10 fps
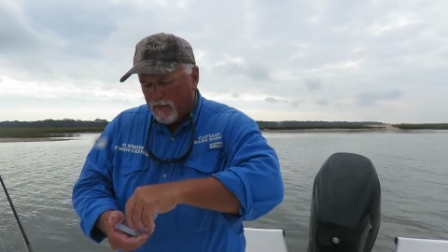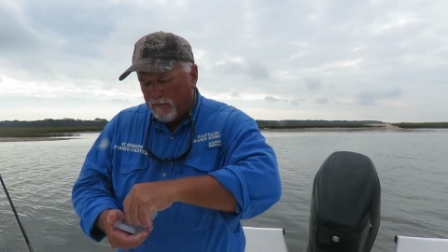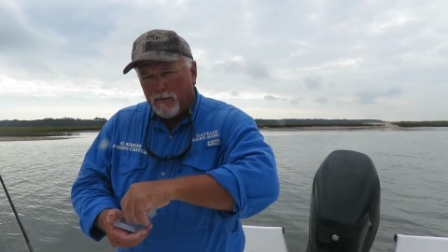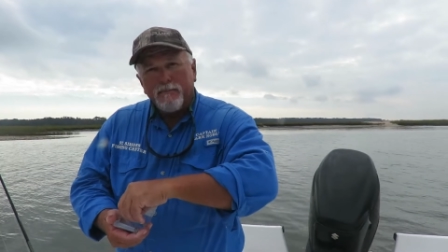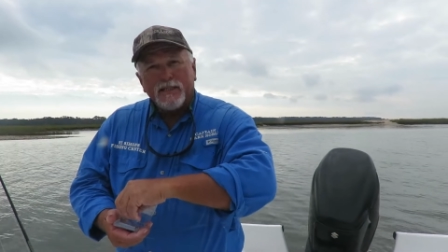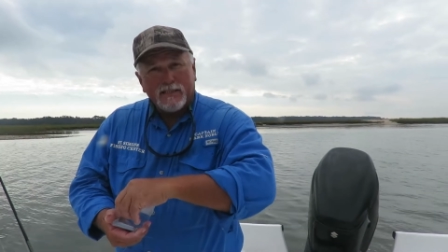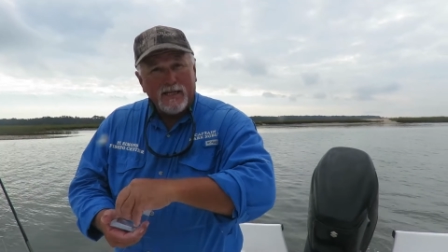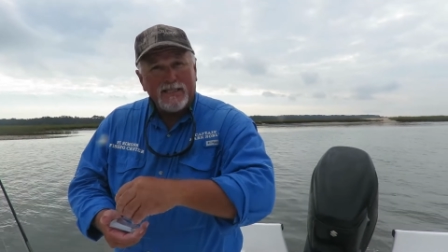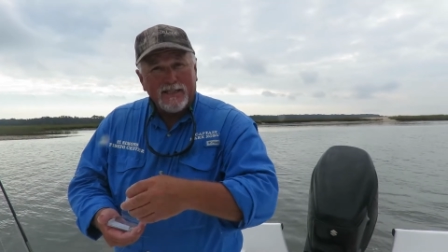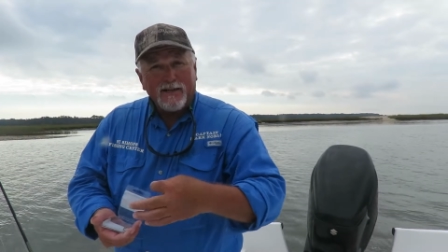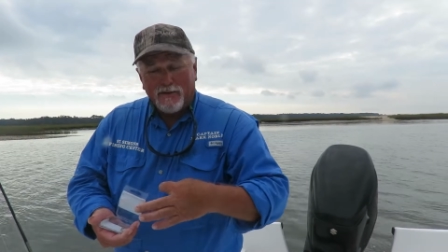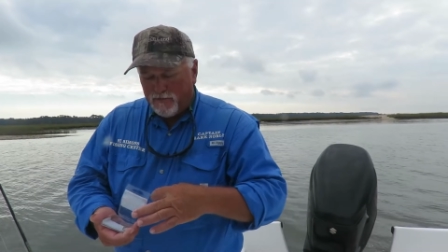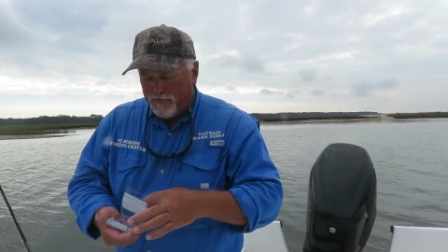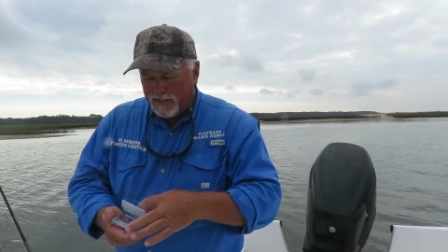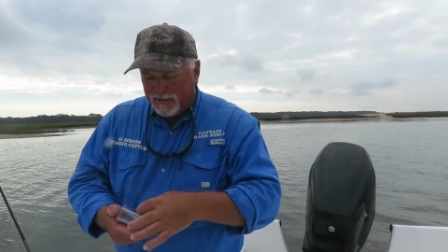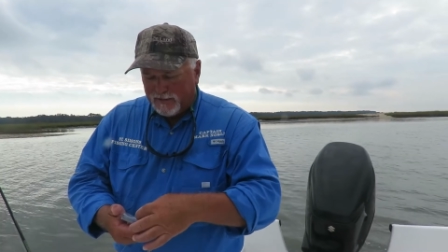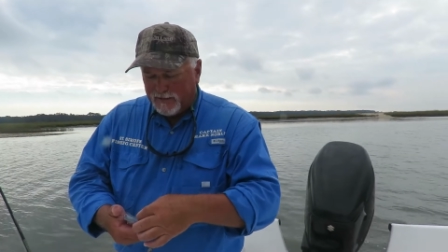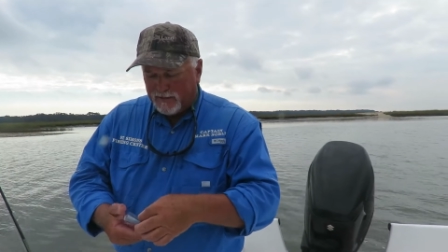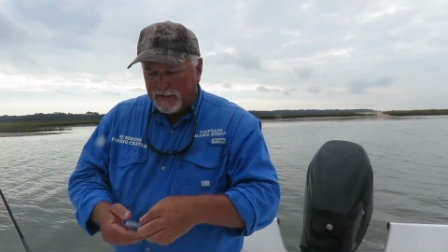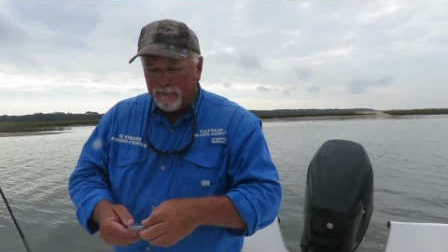But Miss Lisa there at the fishing
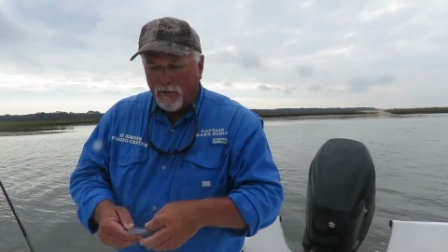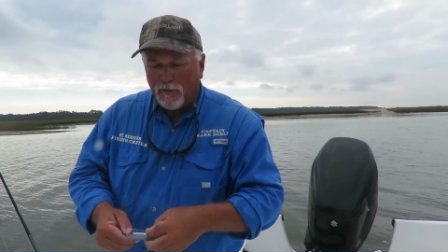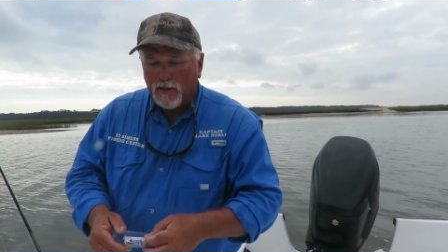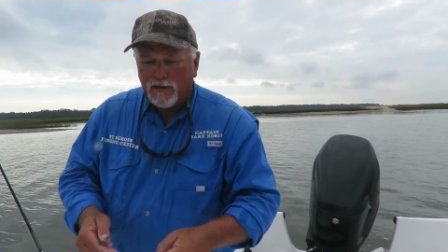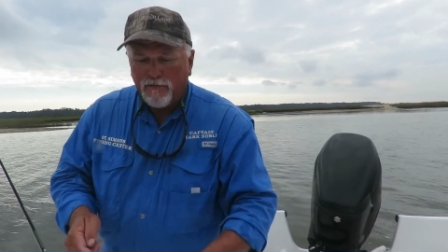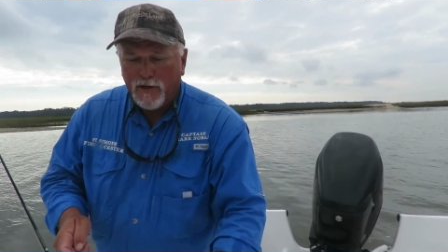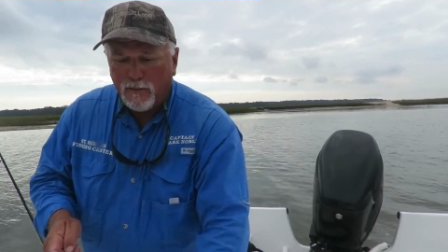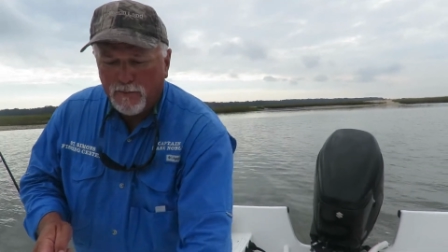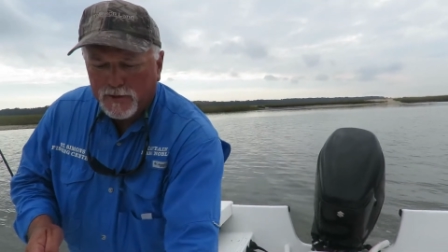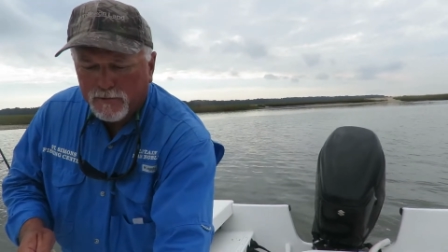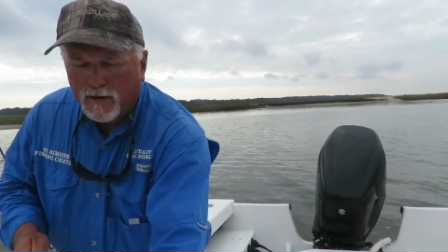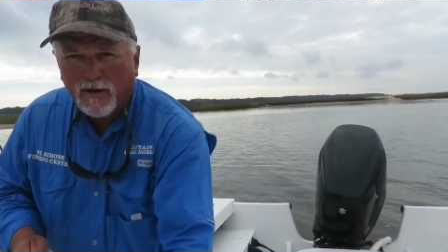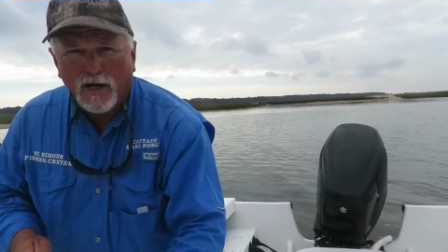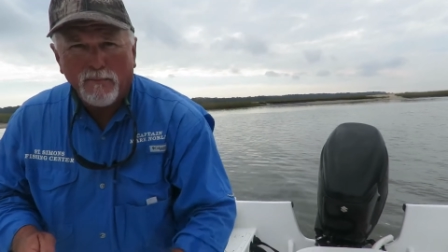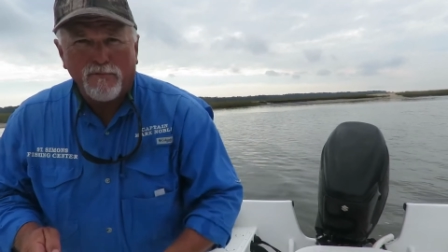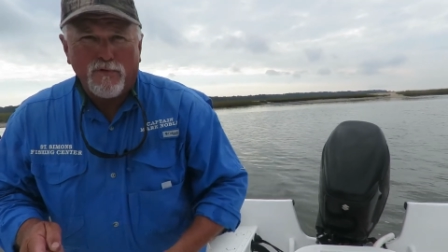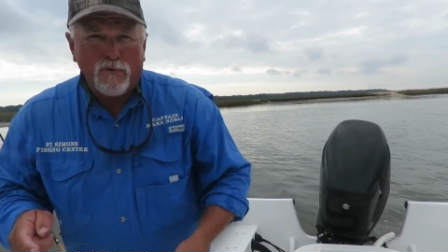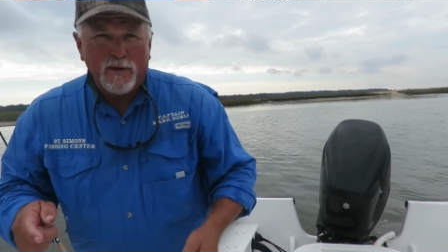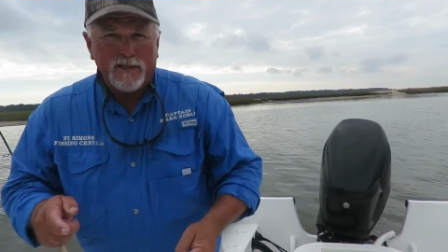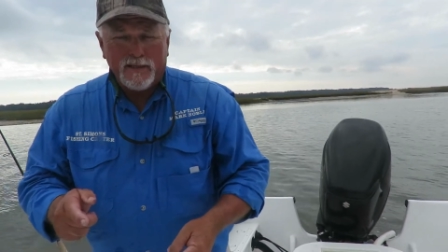center said, Mark, let's film this right here before
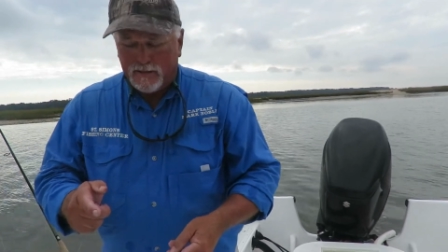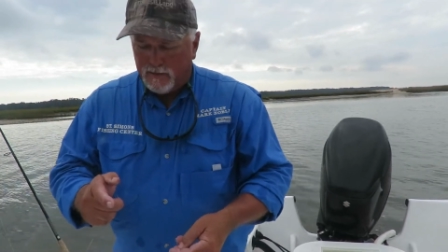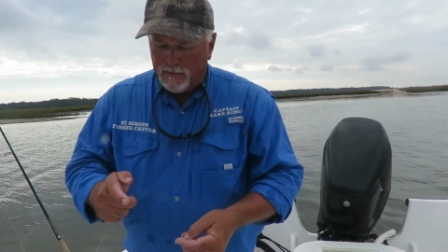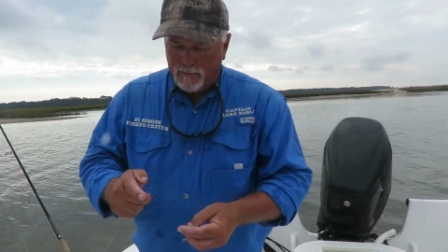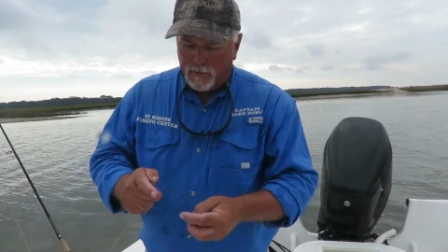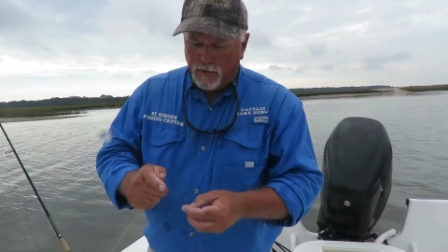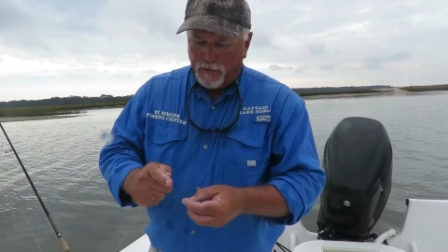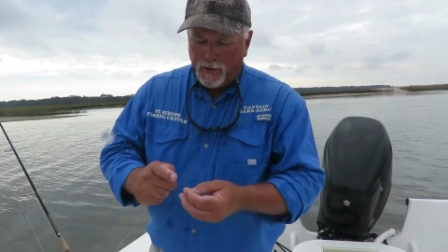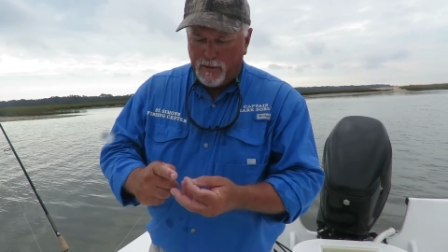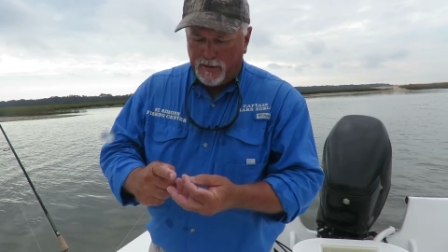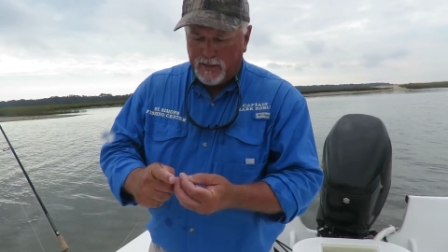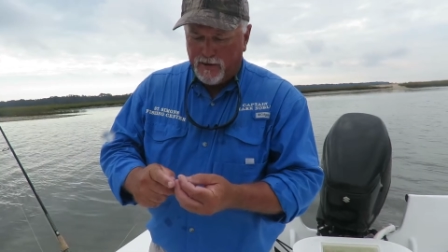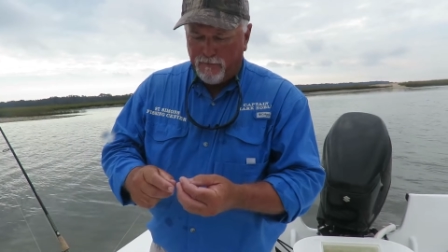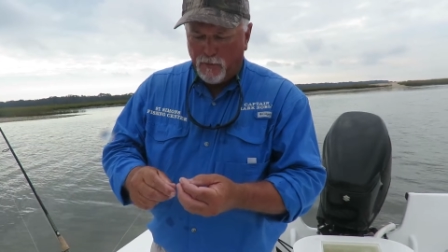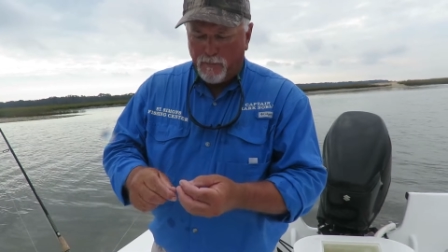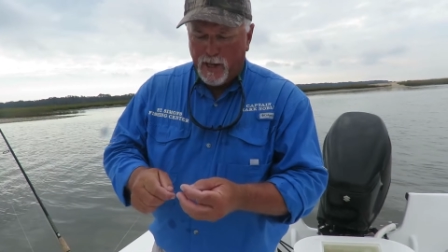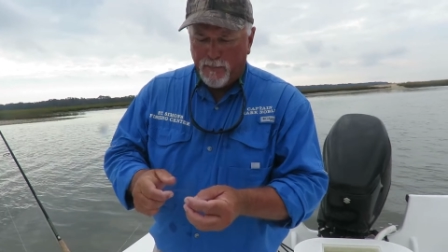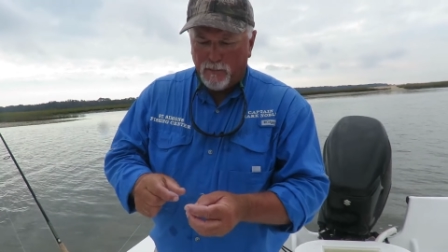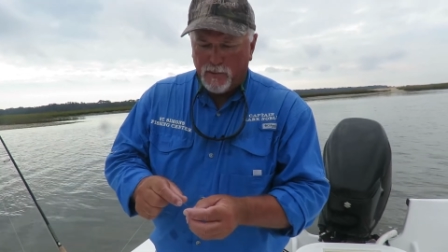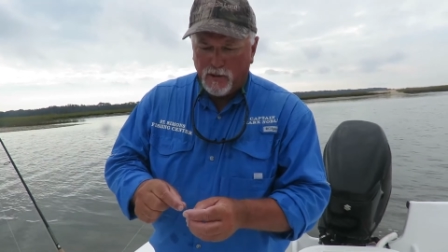we just don't do anything for the
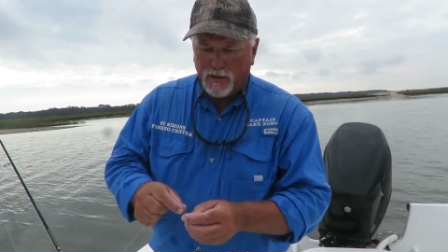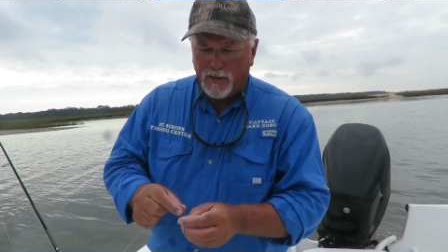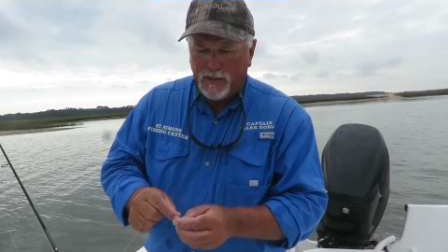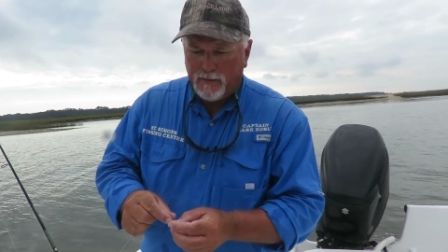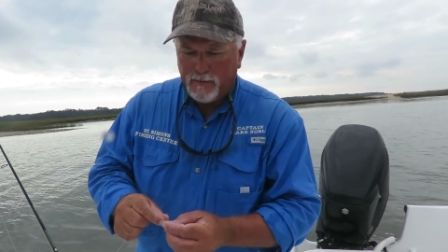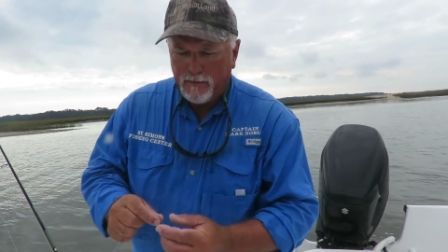people. But look at here.